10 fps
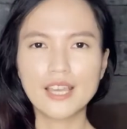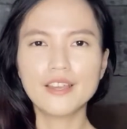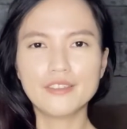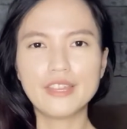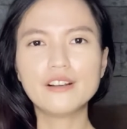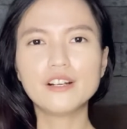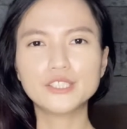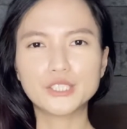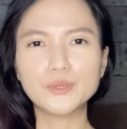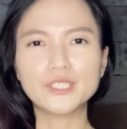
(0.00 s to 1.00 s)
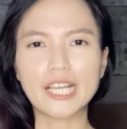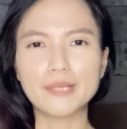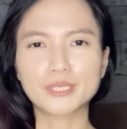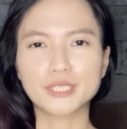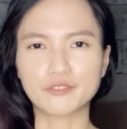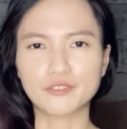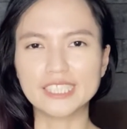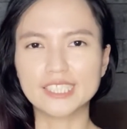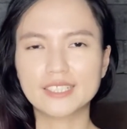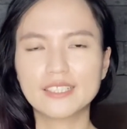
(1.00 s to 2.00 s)
There are two types of
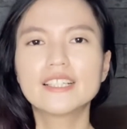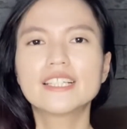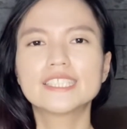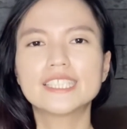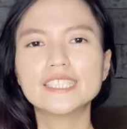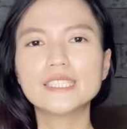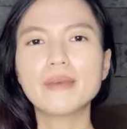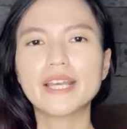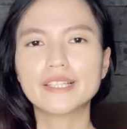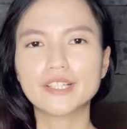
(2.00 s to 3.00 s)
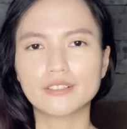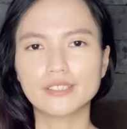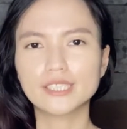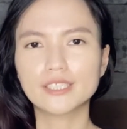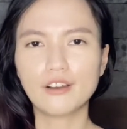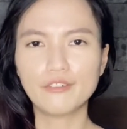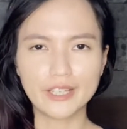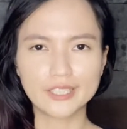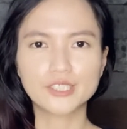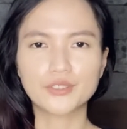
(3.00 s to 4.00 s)
risk. Systematic risk
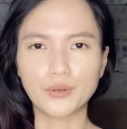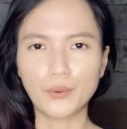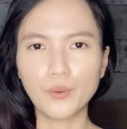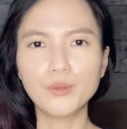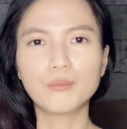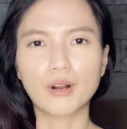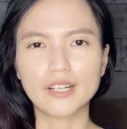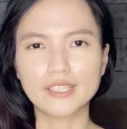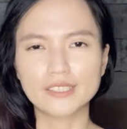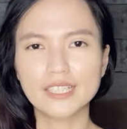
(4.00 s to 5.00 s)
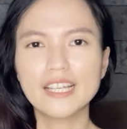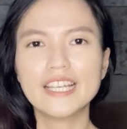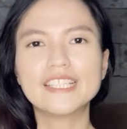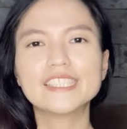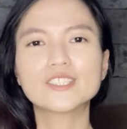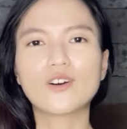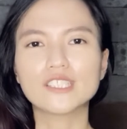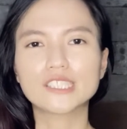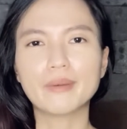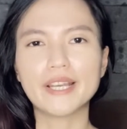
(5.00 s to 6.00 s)
affects the whole market. It is
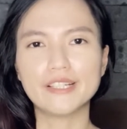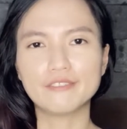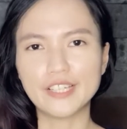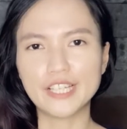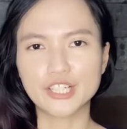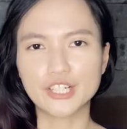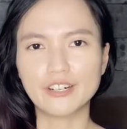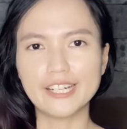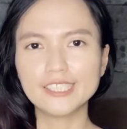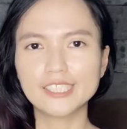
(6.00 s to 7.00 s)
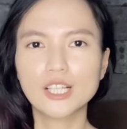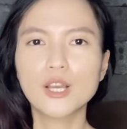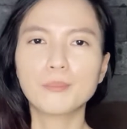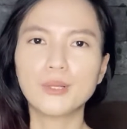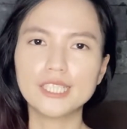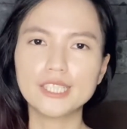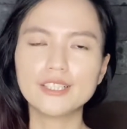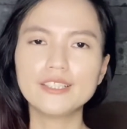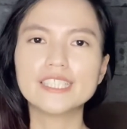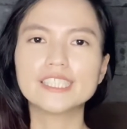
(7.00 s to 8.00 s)
caused by inflation rates,
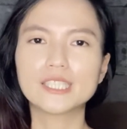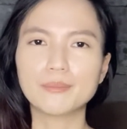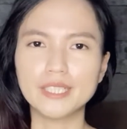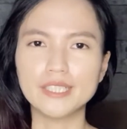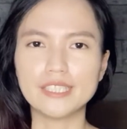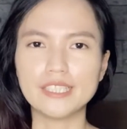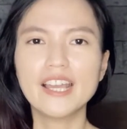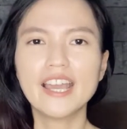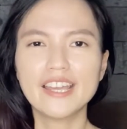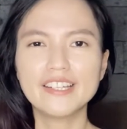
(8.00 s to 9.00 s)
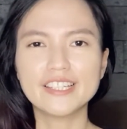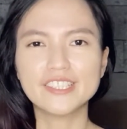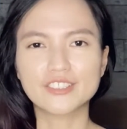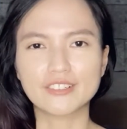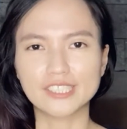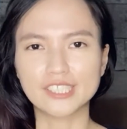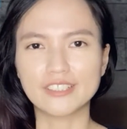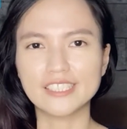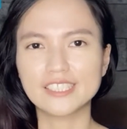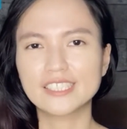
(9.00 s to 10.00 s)
political instability, and interest
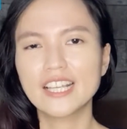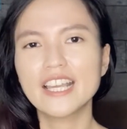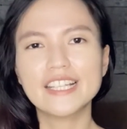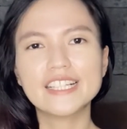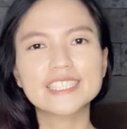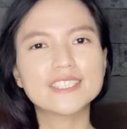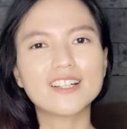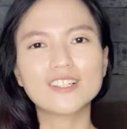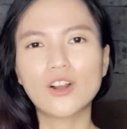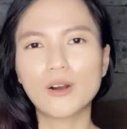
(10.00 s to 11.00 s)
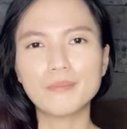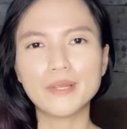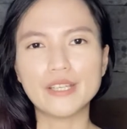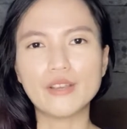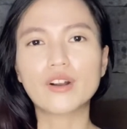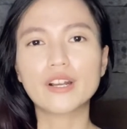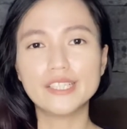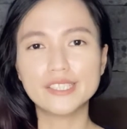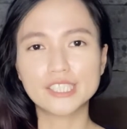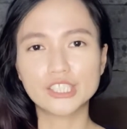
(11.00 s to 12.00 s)
rates. It is not company or
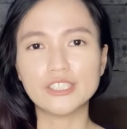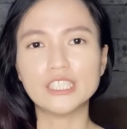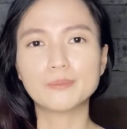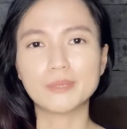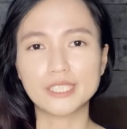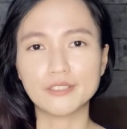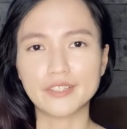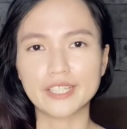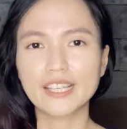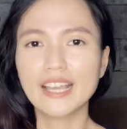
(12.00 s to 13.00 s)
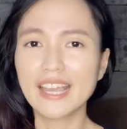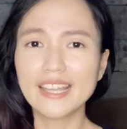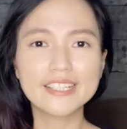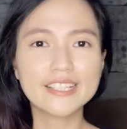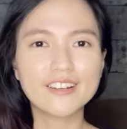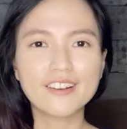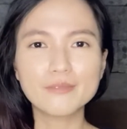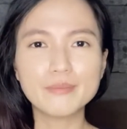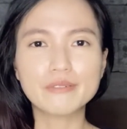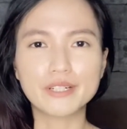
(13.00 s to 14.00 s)
industry specific, and it
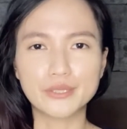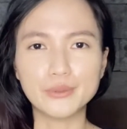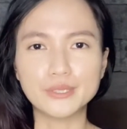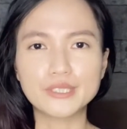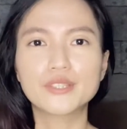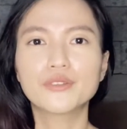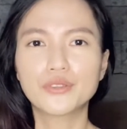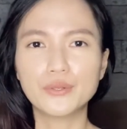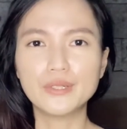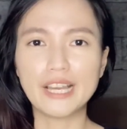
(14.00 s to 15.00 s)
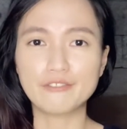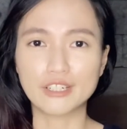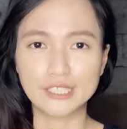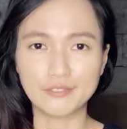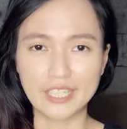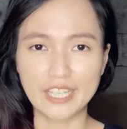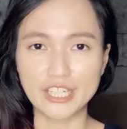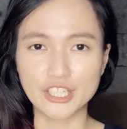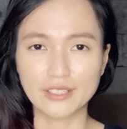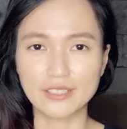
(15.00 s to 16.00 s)
cannot be reduced through
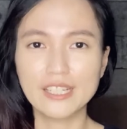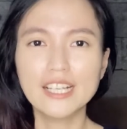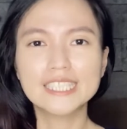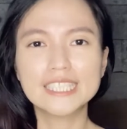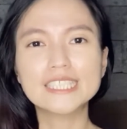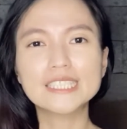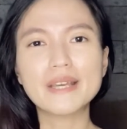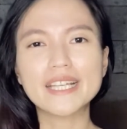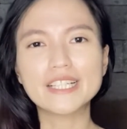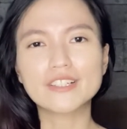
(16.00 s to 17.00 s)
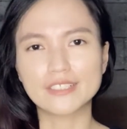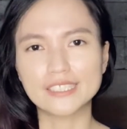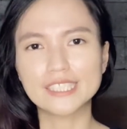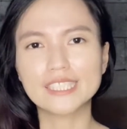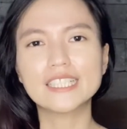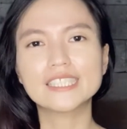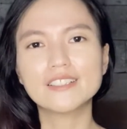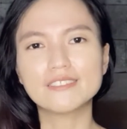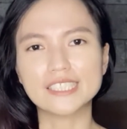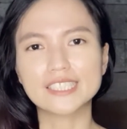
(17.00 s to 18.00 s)
diversification. Systematic risk is a
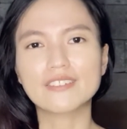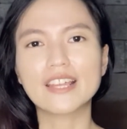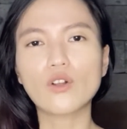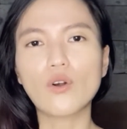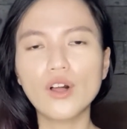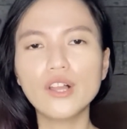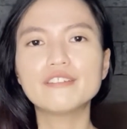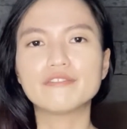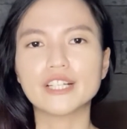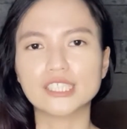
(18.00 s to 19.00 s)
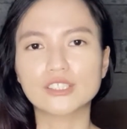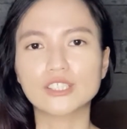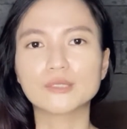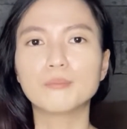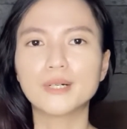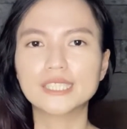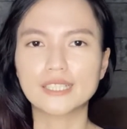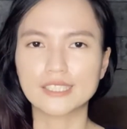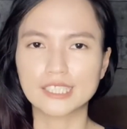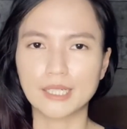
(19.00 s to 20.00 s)
risk that all investors must
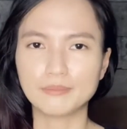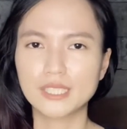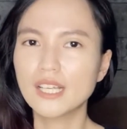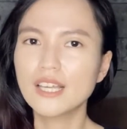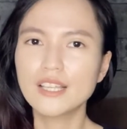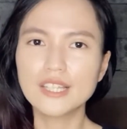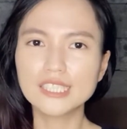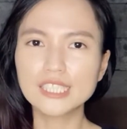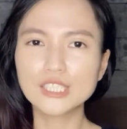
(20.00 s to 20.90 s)
accept. This is